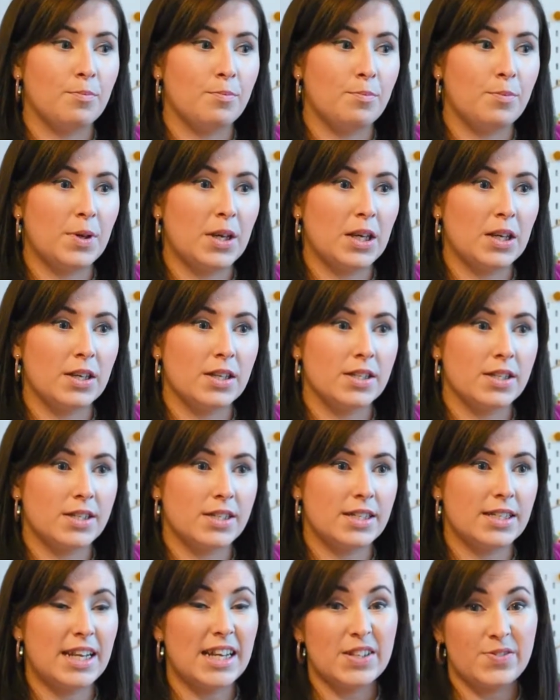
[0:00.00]

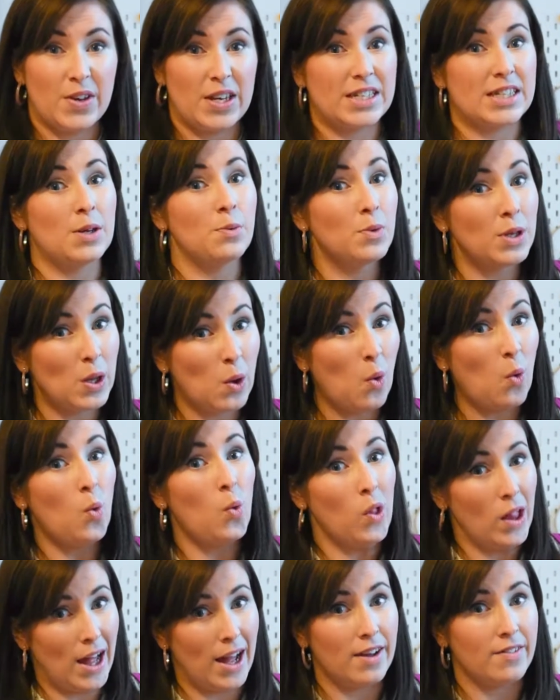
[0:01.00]
Because let's face it, we
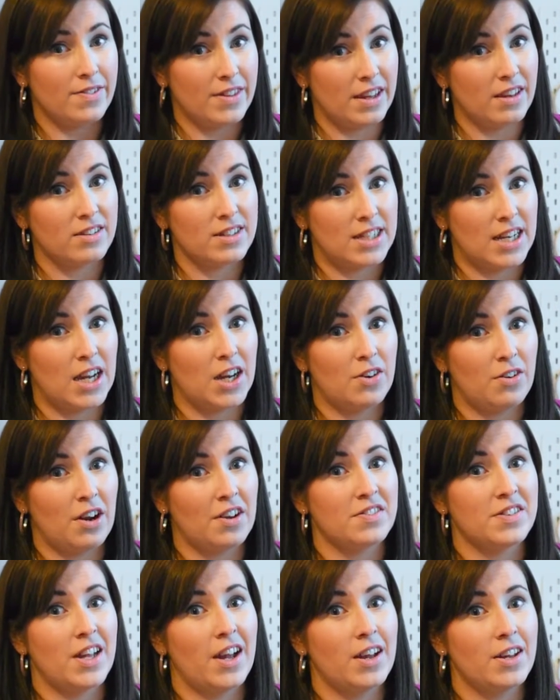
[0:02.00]
all have things in our
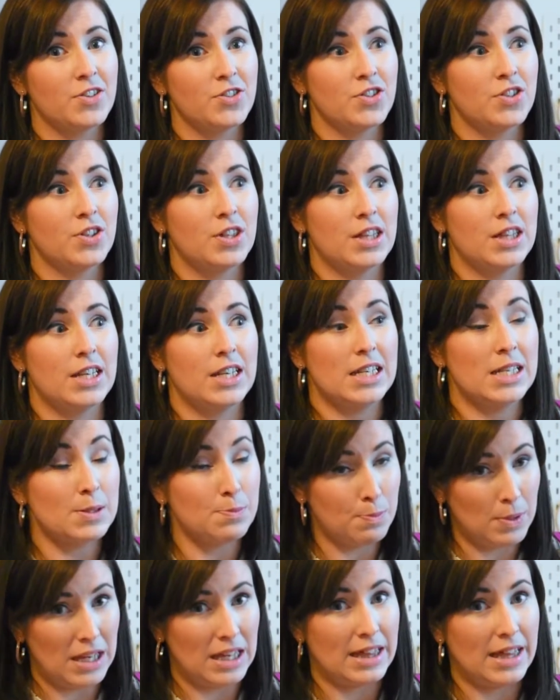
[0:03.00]
craft stash that has
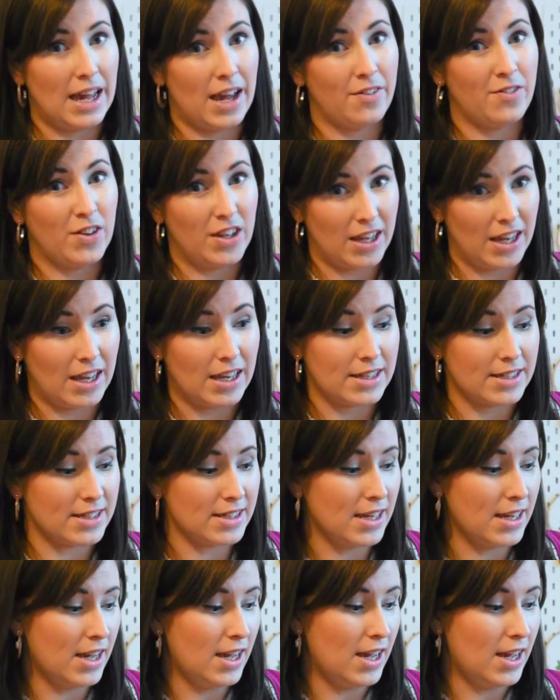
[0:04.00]
been there for years.